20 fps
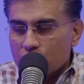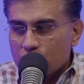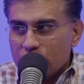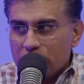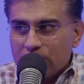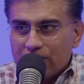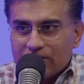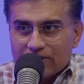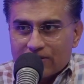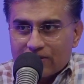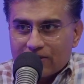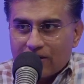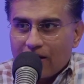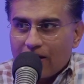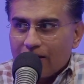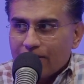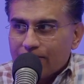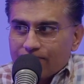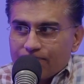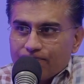She is
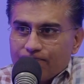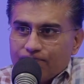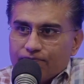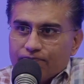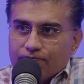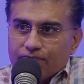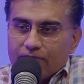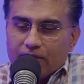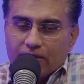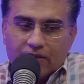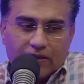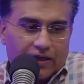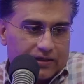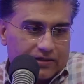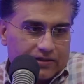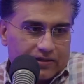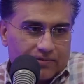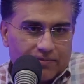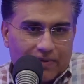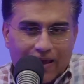not like
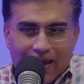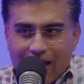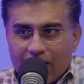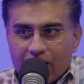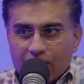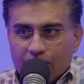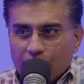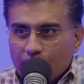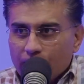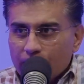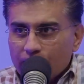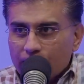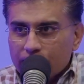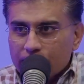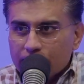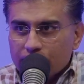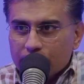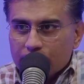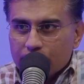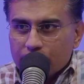some animal.
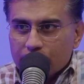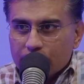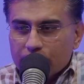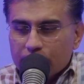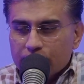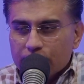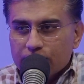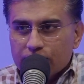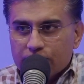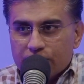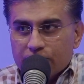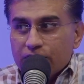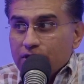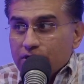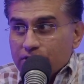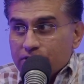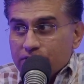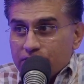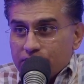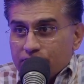Right. She
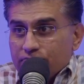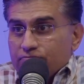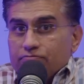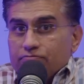is